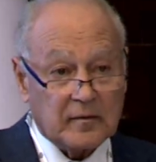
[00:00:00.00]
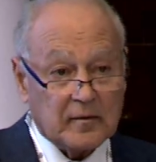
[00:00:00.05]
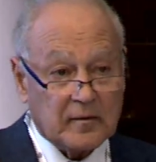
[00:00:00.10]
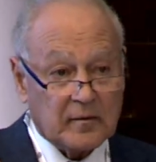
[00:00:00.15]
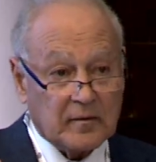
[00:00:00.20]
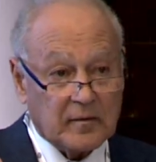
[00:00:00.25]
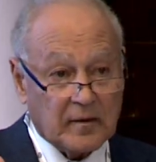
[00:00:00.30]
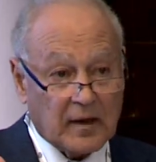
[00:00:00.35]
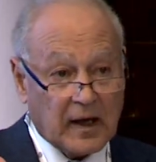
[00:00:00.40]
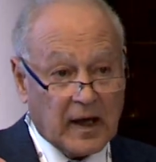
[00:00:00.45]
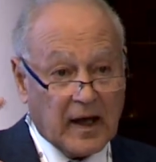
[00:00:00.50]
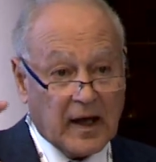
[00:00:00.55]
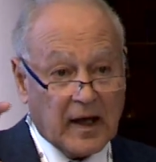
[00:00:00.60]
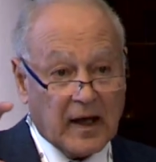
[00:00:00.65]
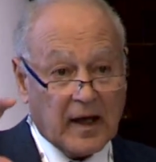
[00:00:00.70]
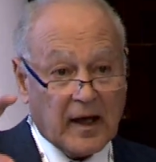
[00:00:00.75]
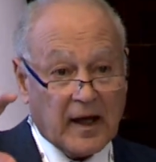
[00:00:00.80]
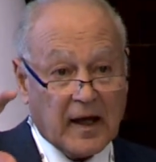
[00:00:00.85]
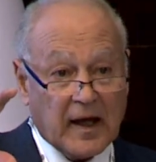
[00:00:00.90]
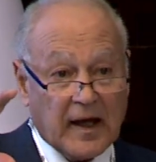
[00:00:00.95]
chaos
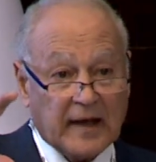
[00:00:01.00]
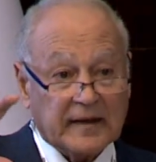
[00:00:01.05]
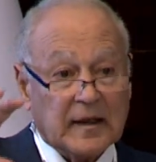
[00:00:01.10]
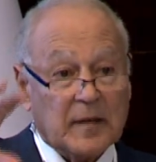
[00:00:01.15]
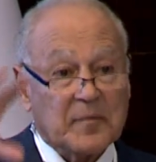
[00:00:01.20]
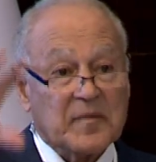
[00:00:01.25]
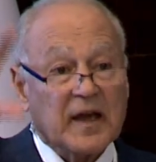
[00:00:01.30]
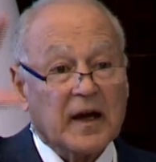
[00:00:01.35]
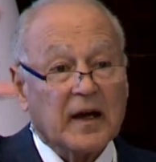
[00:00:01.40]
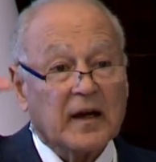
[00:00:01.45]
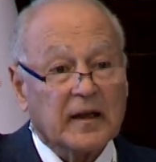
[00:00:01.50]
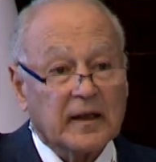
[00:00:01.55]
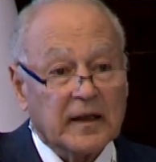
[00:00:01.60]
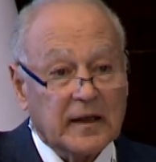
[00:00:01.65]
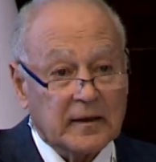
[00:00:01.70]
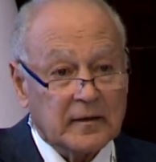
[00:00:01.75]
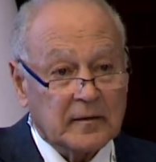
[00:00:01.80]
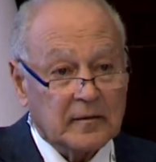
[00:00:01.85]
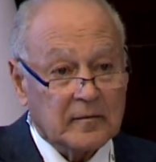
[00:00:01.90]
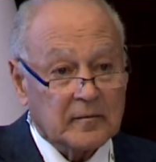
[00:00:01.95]
or
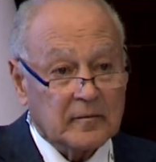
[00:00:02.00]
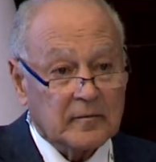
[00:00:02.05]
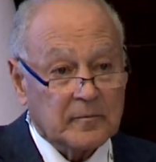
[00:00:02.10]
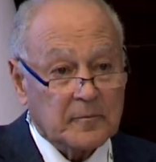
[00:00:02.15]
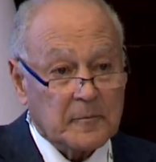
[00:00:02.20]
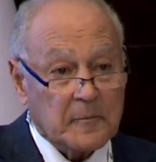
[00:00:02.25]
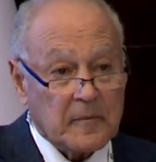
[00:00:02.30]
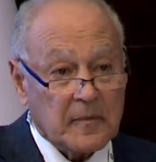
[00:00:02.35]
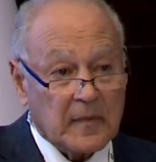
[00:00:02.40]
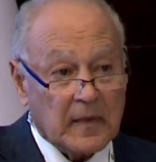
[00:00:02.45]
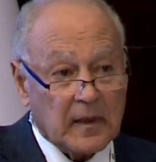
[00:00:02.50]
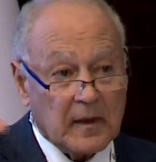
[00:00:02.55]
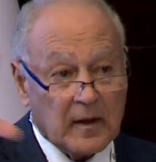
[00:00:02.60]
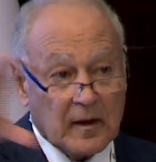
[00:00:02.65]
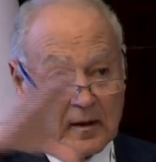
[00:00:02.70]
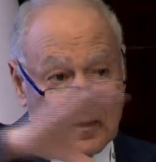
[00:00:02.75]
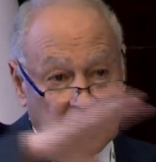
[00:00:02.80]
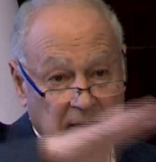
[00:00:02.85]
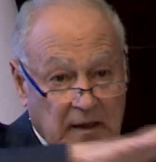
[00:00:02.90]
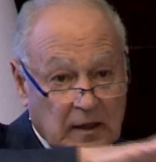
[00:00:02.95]
instability factors.
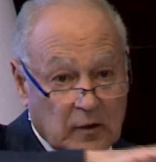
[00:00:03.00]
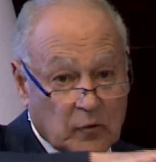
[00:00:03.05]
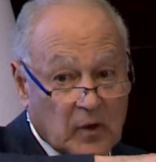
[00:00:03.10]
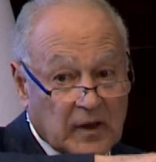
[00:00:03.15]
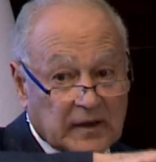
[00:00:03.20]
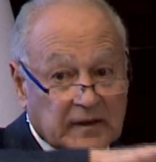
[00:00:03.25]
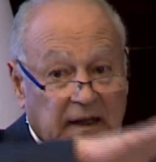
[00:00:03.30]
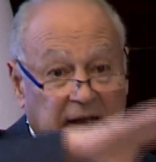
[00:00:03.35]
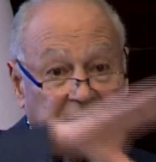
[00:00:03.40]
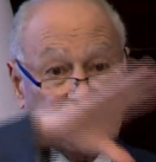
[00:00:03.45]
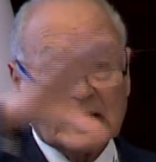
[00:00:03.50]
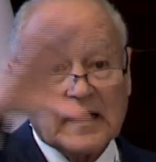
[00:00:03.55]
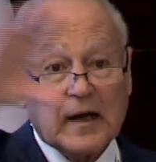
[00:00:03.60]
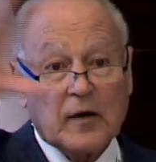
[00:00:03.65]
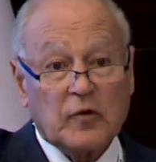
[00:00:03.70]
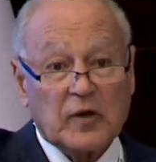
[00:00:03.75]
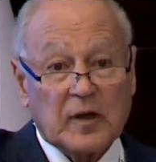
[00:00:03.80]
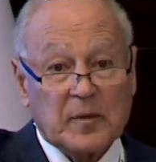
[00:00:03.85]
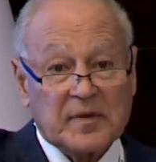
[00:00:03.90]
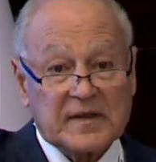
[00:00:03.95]

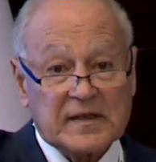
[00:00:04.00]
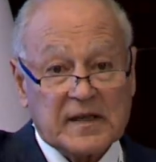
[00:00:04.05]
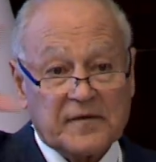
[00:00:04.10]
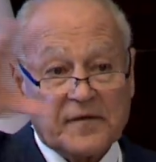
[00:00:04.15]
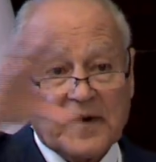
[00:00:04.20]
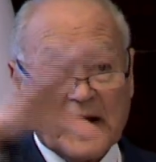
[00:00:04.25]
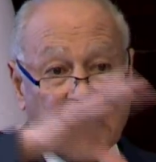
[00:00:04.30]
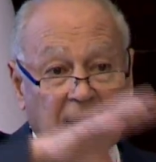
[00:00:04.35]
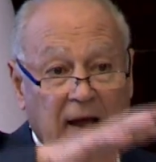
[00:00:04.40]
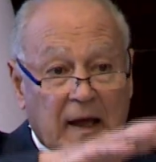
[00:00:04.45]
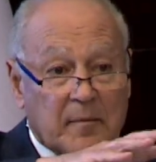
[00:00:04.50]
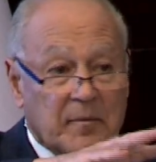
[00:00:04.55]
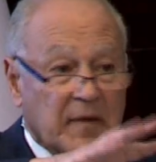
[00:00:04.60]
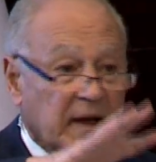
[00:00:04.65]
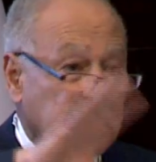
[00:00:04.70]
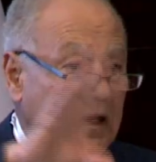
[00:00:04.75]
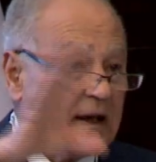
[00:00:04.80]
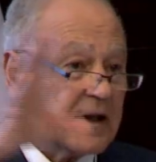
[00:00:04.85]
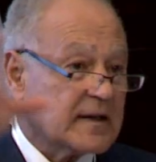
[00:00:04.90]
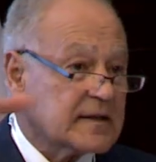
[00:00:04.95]
I'm saying there
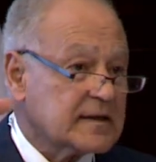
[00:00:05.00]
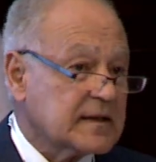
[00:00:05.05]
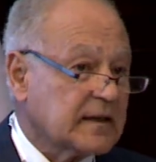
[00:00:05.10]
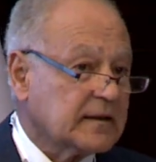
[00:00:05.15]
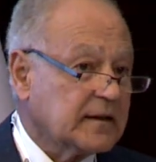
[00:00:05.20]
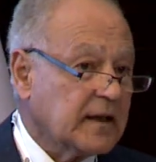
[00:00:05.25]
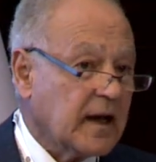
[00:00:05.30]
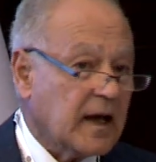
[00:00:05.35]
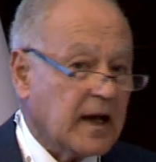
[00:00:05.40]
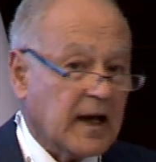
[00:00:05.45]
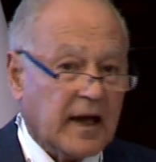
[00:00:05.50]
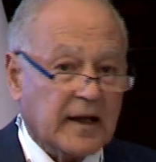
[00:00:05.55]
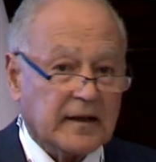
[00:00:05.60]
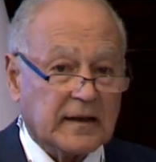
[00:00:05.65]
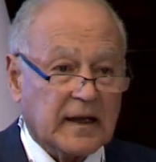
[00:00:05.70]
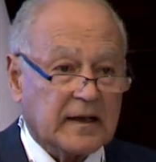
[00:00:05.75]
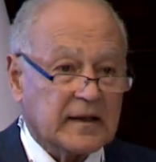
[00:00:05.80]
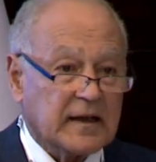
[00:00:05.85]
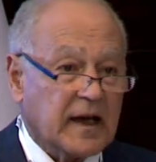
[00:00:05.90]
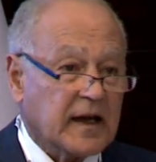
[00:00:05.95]
is
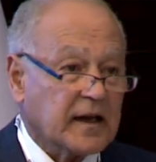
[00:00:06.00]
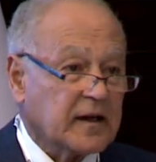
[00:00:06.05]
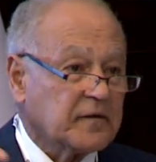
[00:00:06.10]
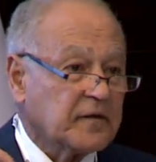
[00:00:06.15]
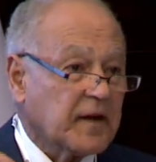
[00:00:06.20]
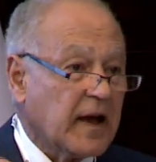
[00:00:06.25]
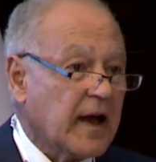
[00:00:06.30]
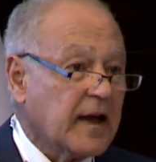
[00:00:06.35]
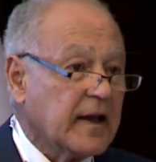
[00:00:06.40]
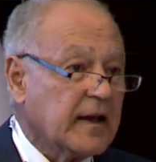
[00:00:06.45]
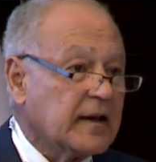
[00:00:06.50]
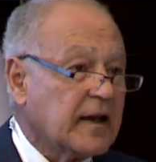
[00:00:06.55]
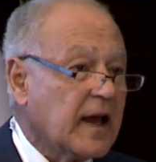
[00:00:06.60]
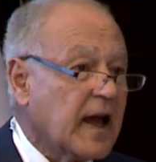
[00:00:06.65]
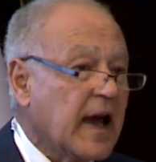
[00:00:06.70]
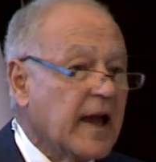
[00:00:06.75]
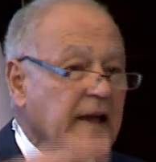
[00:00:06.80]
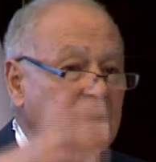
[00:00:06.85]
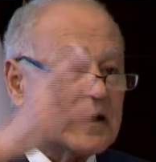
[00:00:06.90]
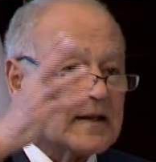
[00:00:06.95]
uncertainty. Nobody
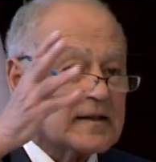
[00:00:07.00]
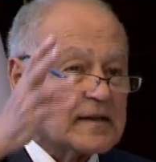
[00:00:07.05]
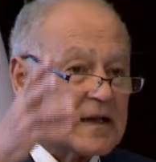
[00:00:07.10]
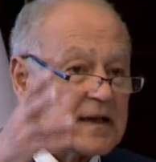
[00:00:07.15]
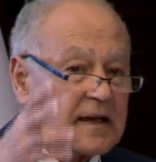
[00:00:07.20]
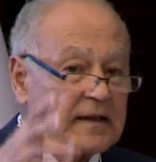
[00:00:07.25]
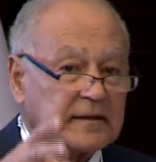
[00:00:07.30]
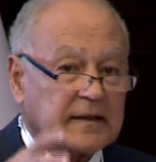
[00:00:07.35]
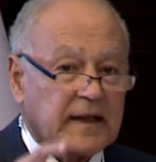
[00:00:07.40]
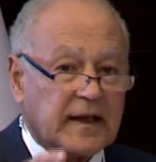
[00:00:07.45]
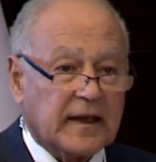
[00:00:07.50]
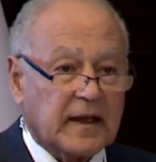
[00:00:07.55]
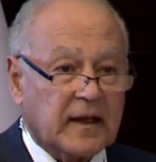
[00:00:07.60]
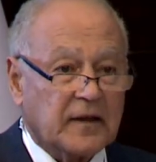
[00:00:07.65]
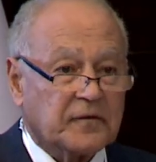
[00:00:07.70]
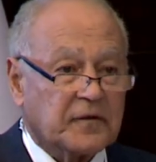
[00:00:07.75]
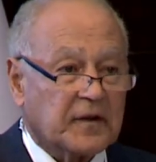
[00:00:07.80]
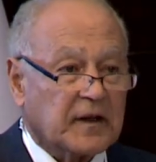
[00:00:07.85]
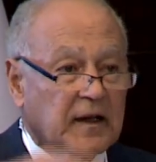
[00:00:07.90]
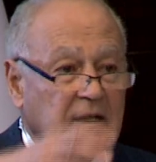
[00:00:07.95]
could predict
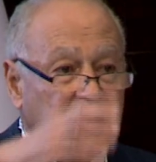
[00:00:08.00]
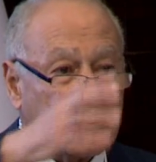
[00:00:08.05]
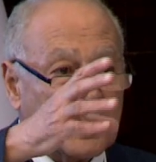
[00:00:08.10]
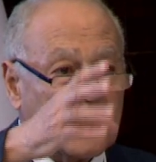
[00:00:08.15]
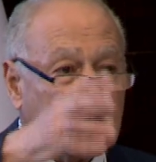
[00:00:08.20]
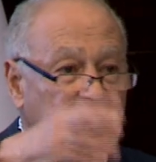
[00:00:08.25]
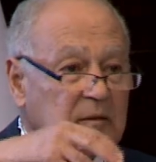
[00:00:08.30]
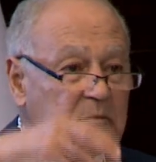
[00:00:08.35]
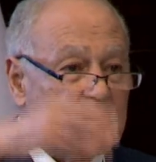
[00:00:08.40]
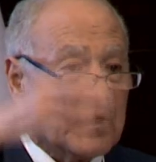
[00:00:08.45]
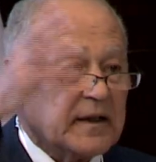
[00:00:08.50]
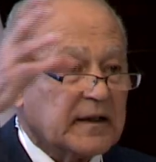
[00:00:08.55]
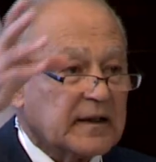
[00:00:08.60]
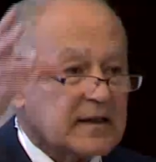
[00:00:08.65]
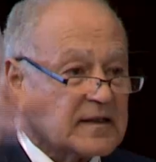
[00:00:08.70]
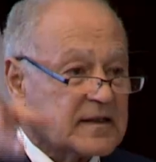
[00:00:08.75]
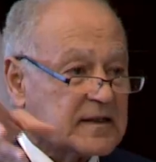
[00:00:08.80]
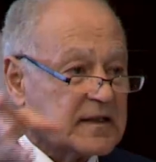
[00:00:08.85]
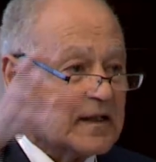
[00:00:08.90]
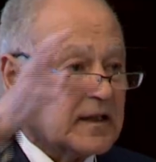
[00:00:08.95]
the future.